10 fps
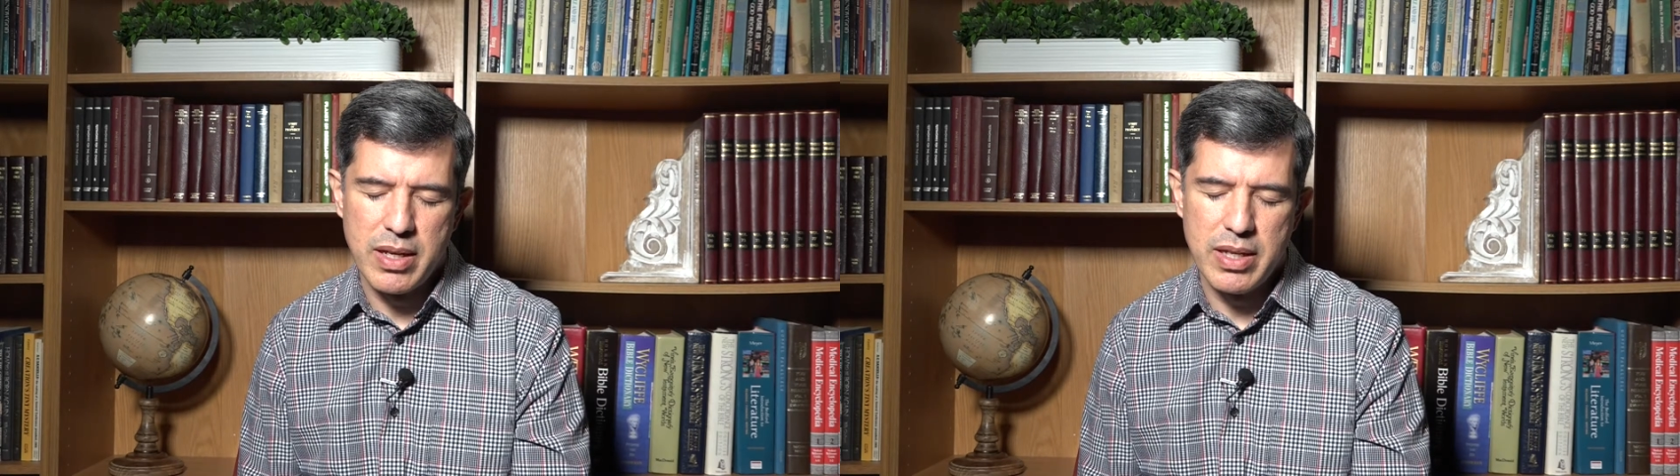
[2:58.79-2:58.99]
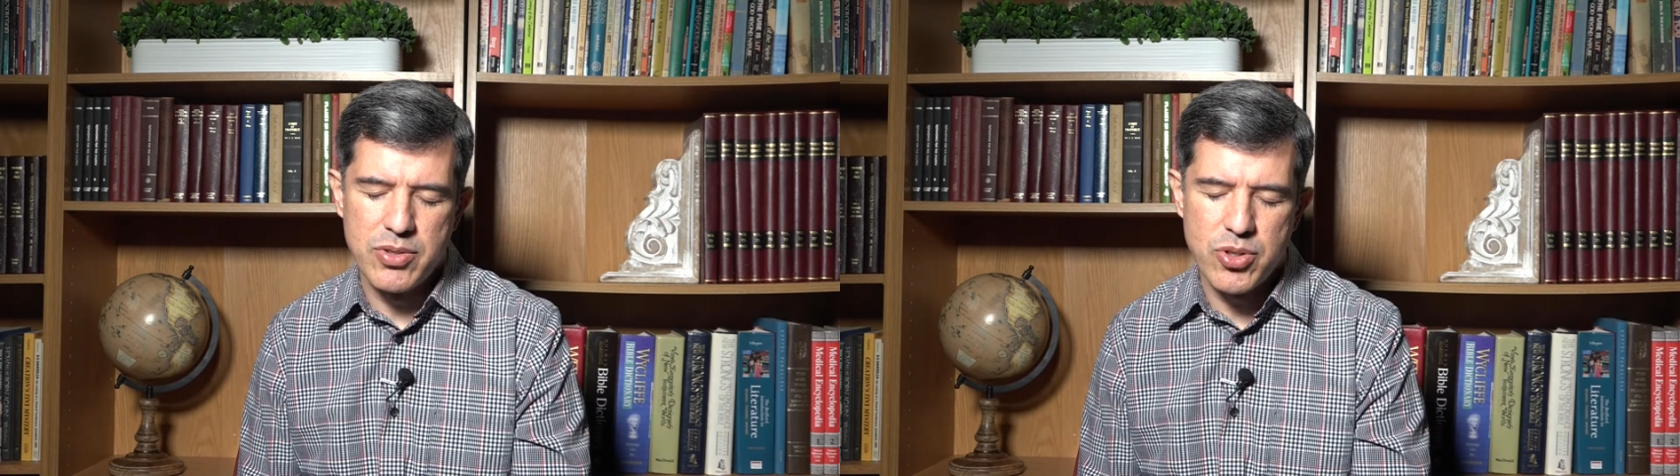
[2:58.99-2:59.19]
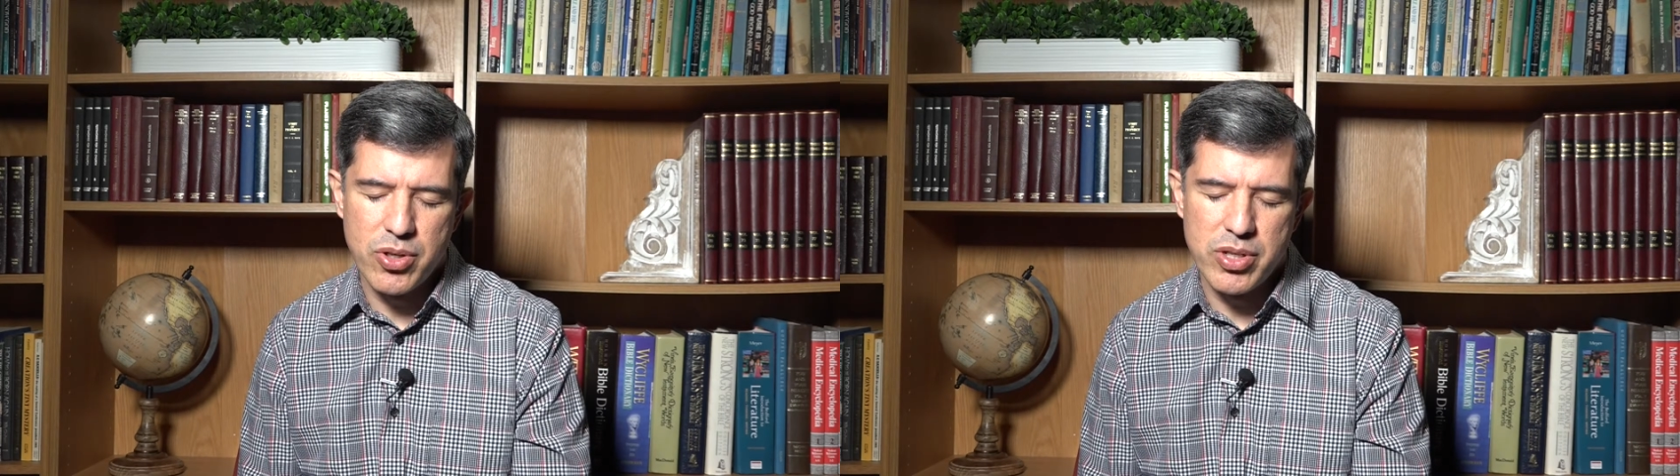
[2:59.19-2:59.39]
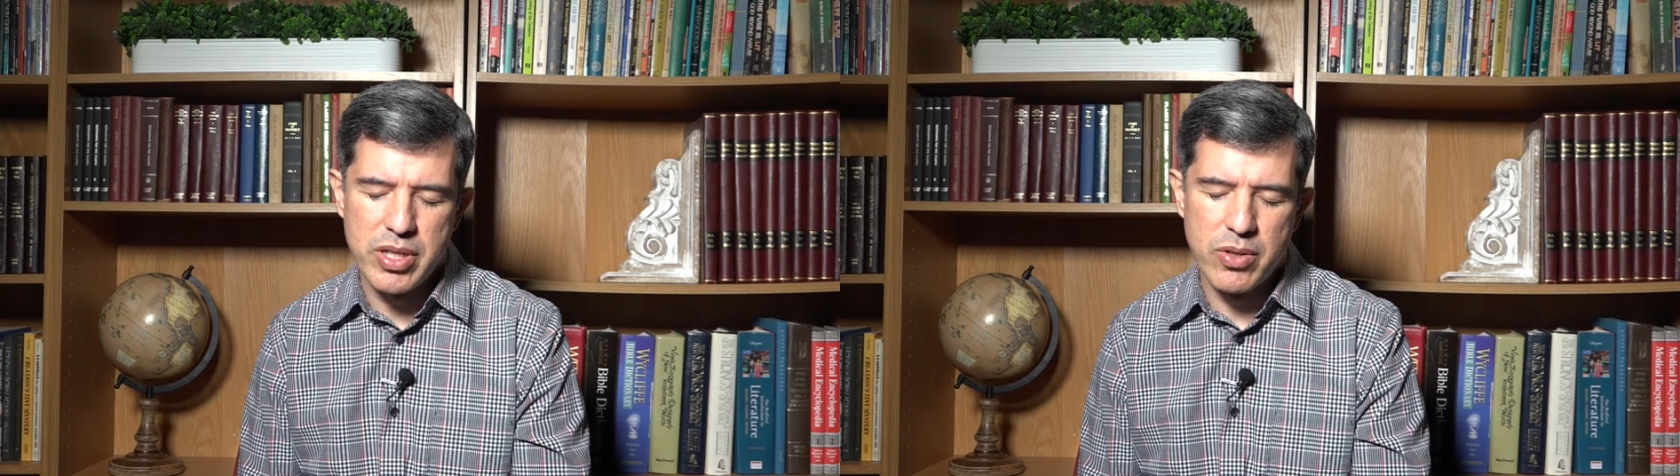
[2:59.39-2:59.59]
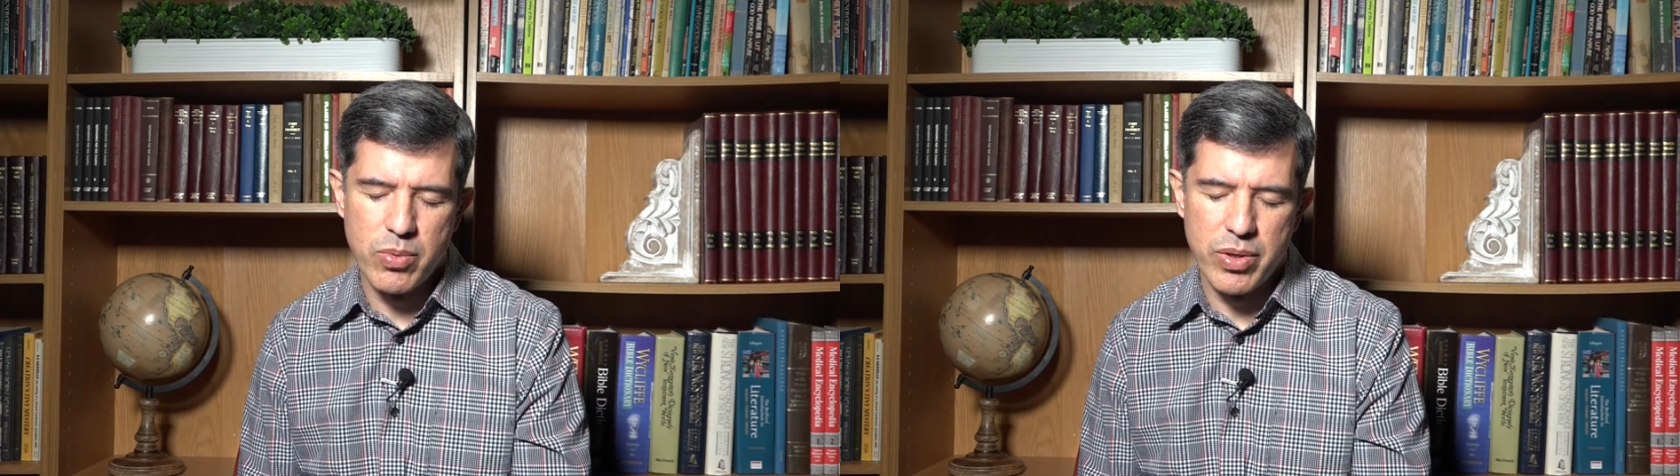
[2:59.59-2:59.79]

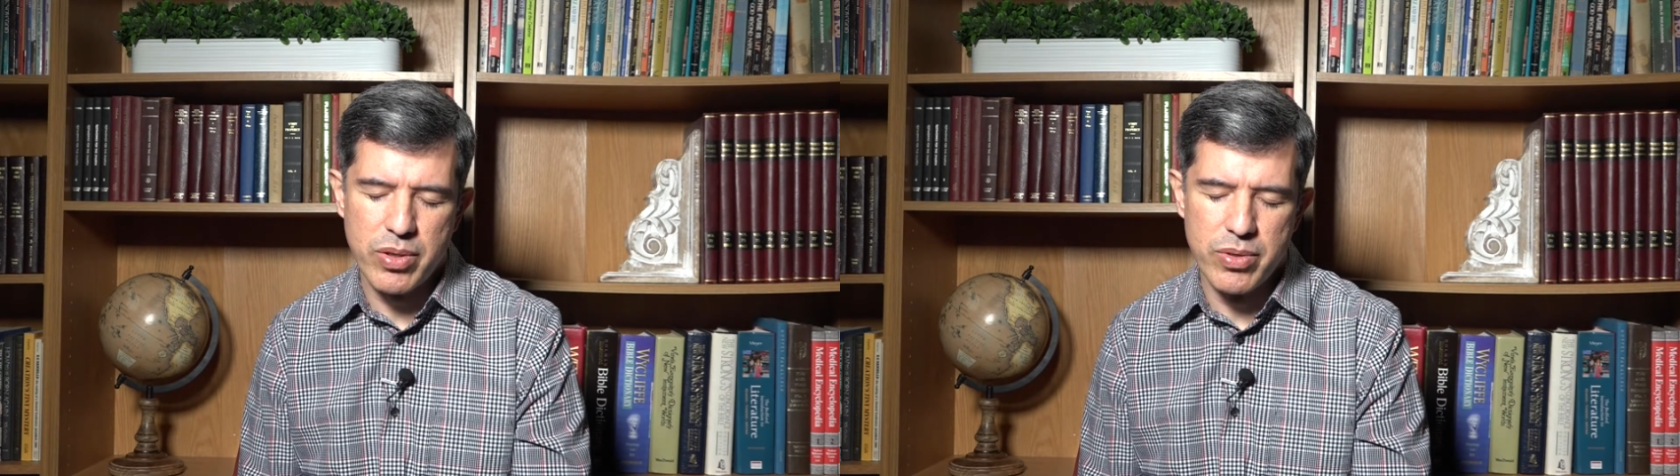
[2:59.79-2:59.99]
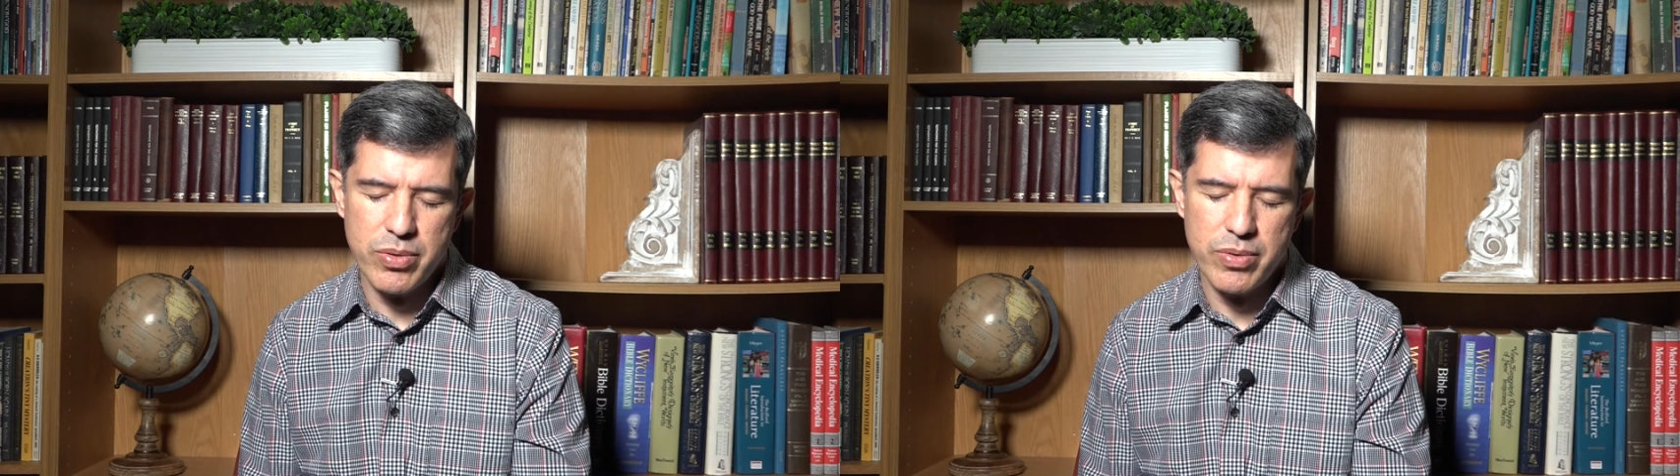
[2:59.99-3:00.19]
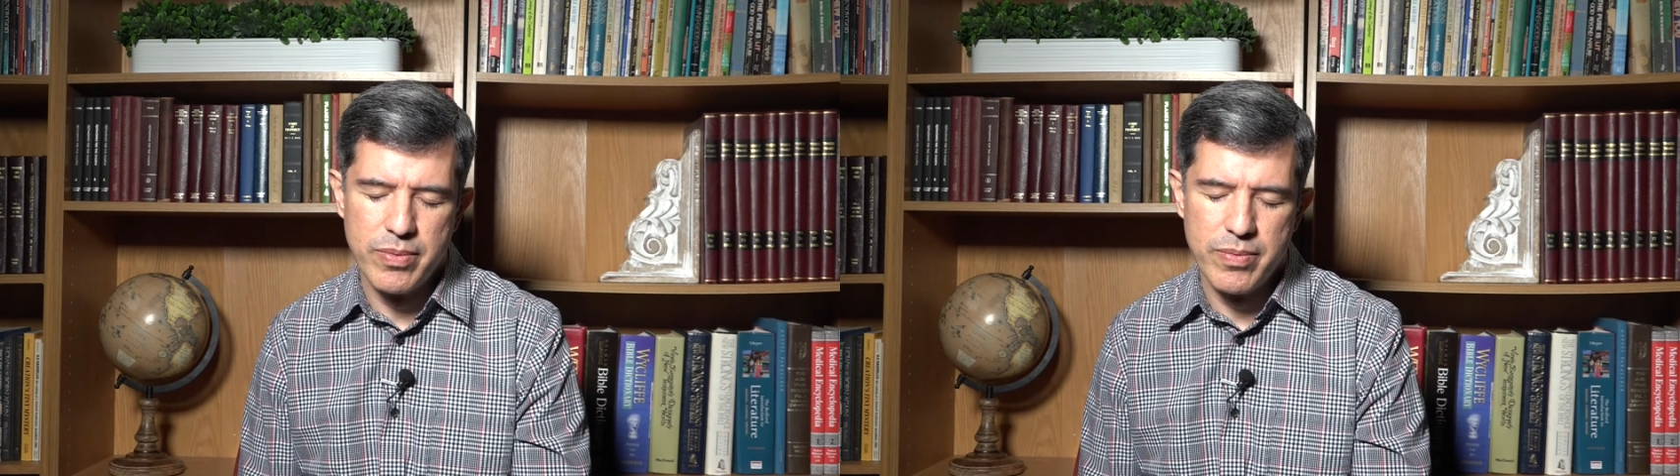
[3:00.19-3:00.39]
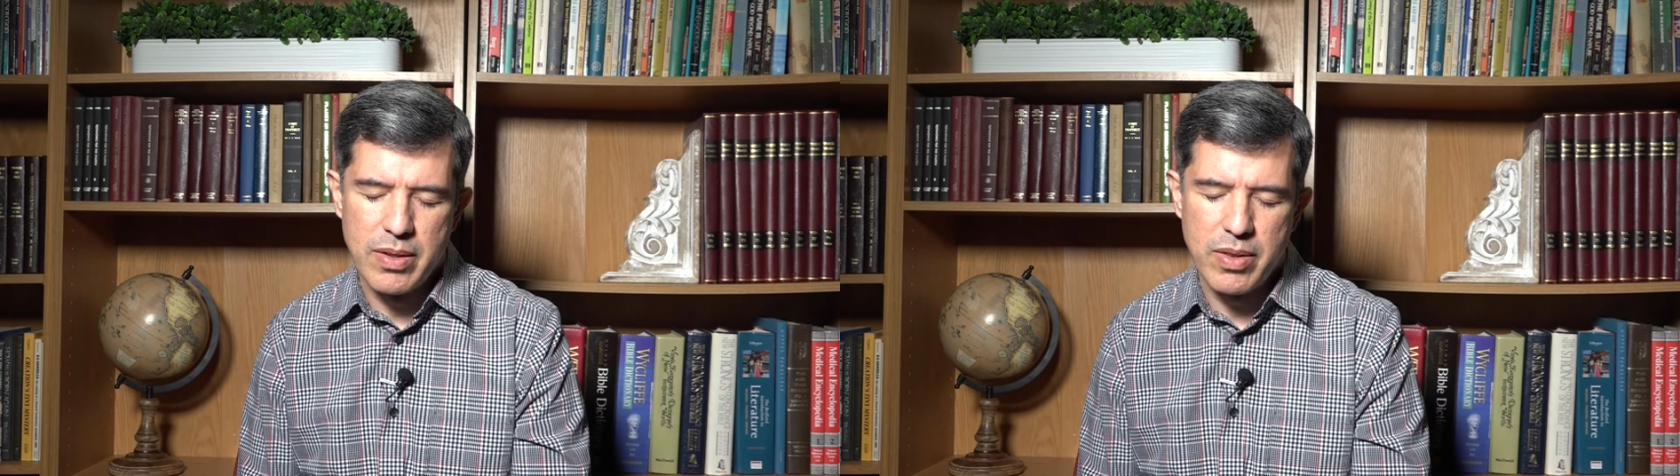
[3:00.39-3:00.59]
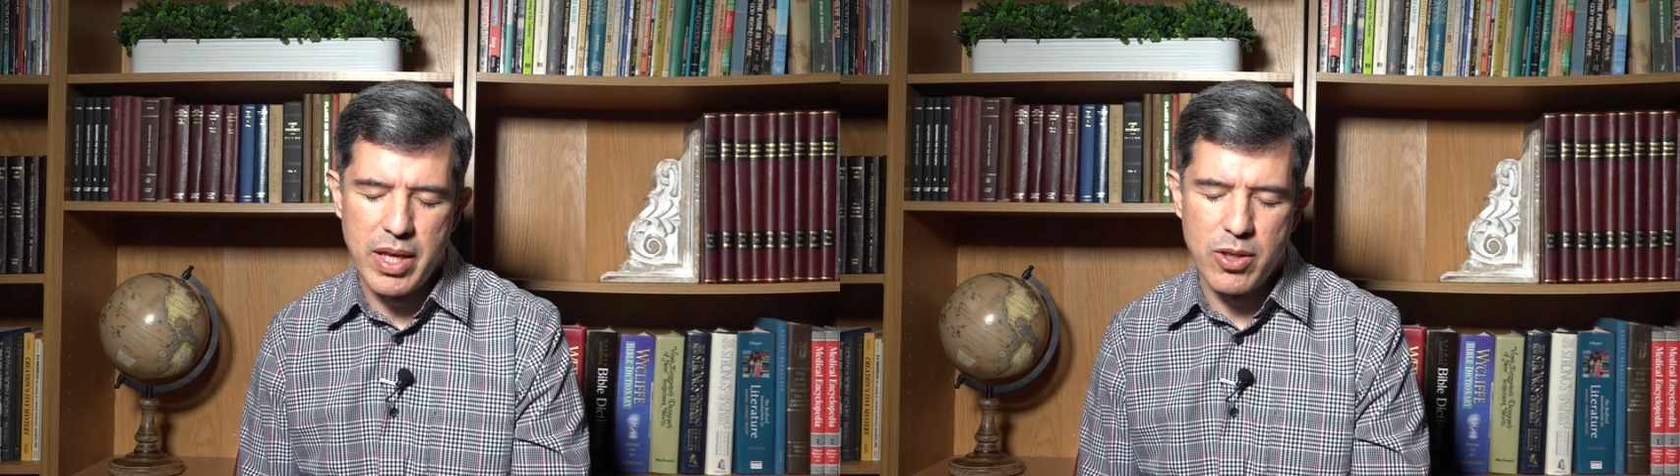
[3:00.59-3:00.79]
eternity with you.
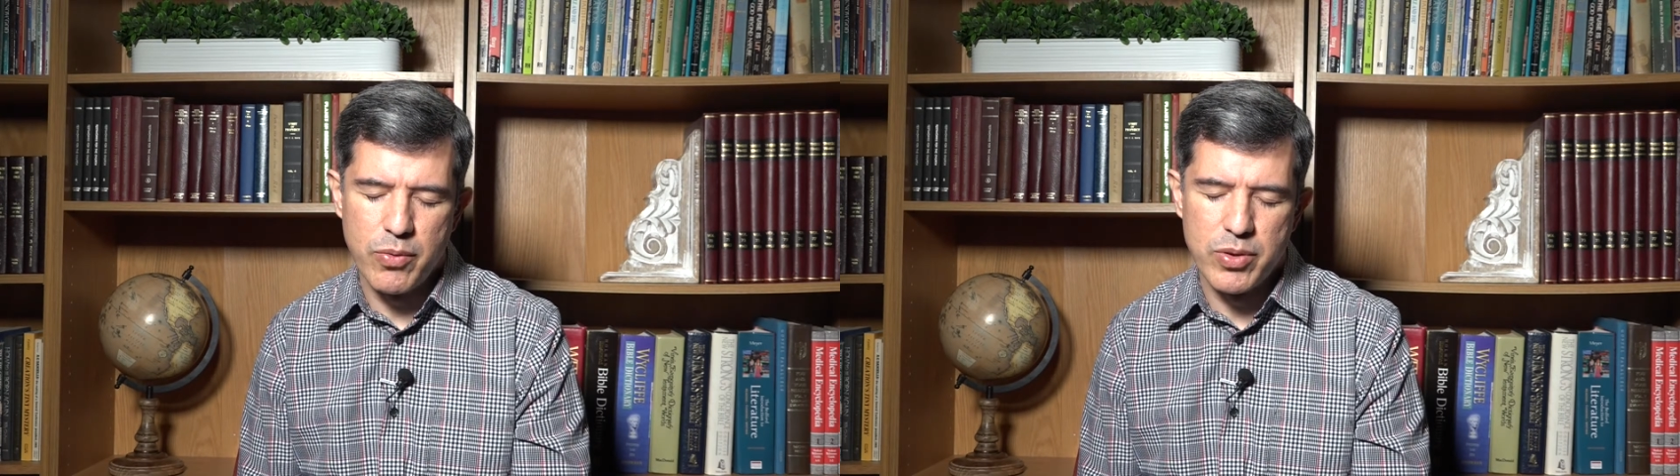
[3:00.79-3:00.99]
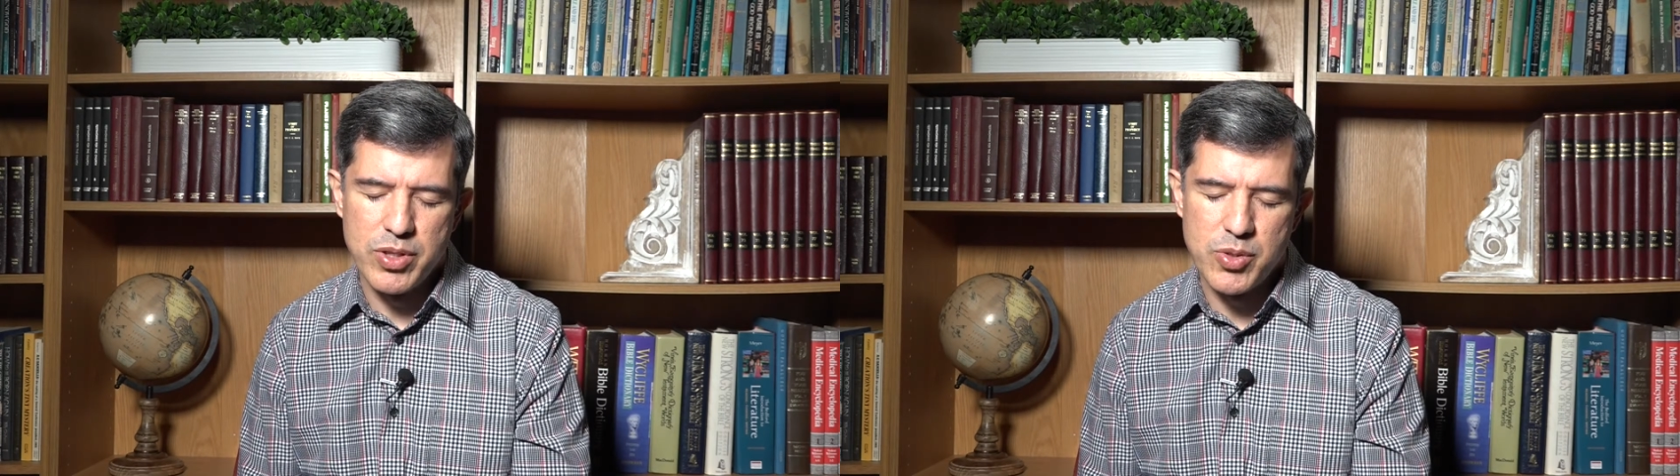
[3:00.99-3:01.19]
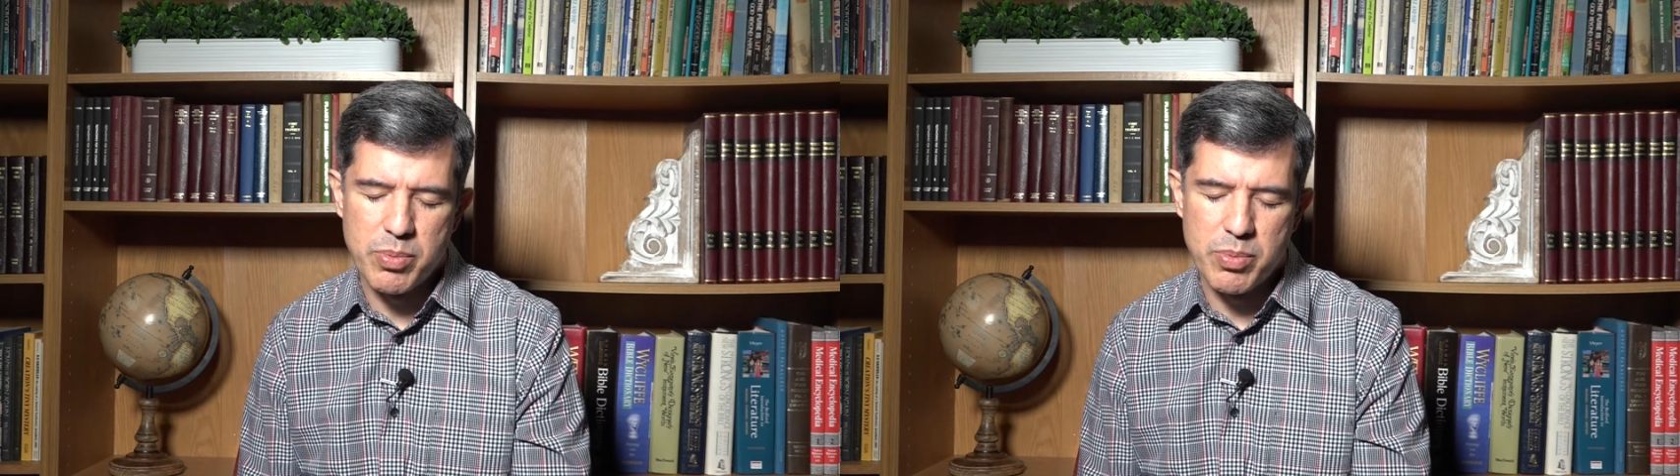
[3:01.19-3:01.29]
Thank you for this